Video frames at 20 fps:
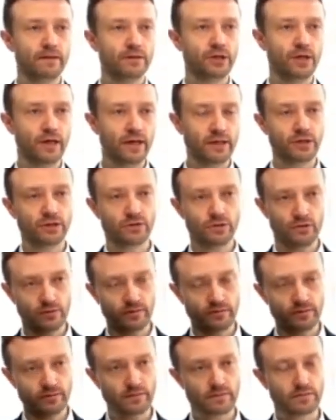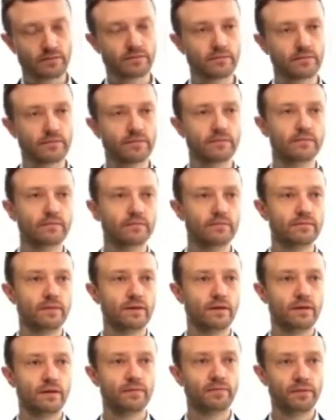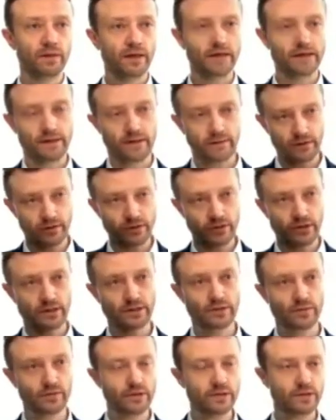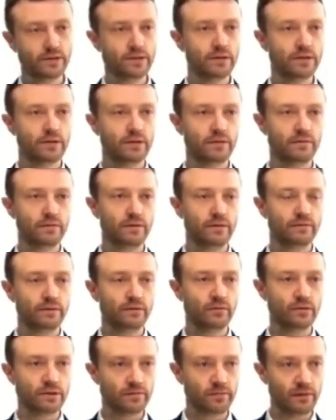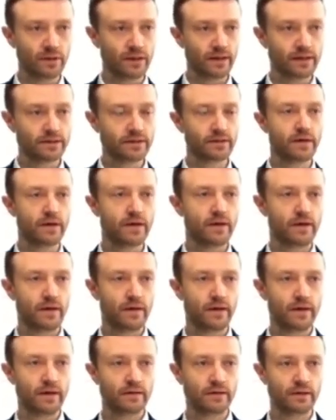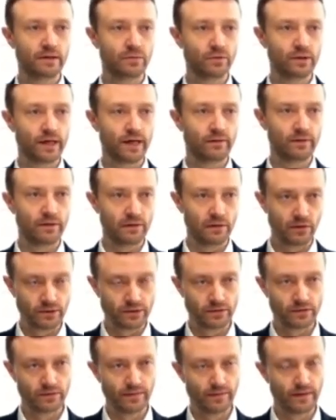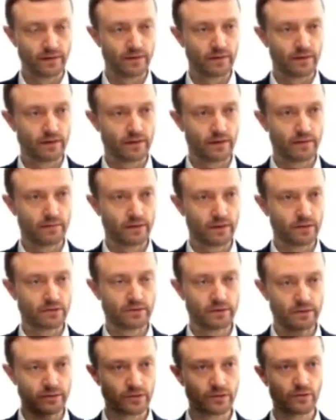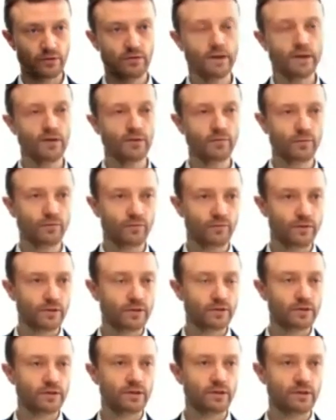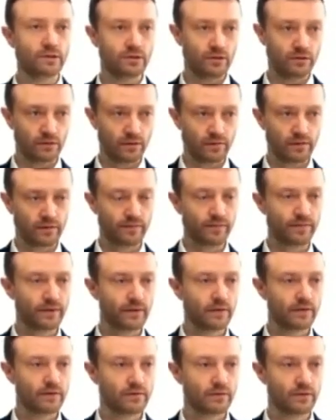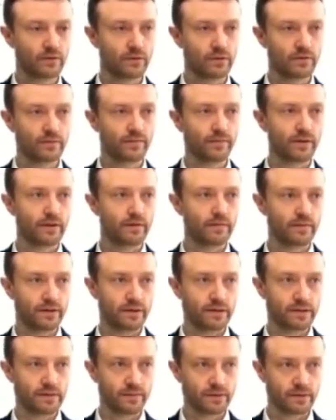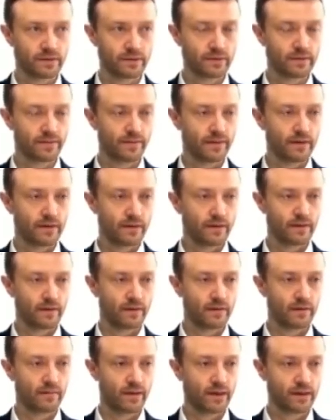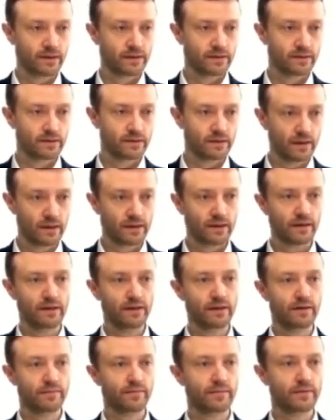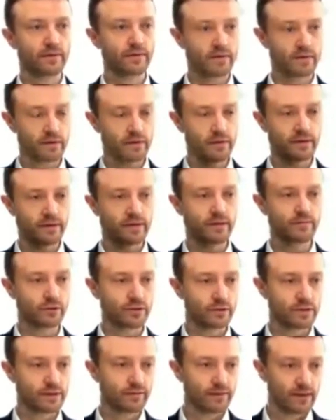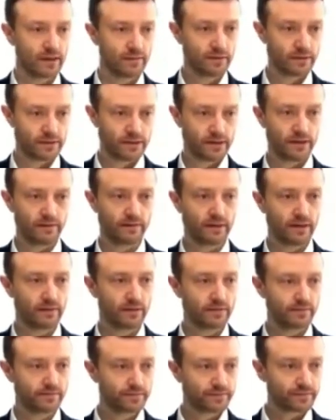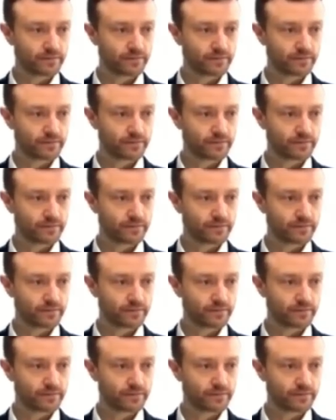charged or applied, reverse charge VAT, if it was applied, then it would have been lost because there is no output VAT turnover for participants. But luckily, the exemption is still available,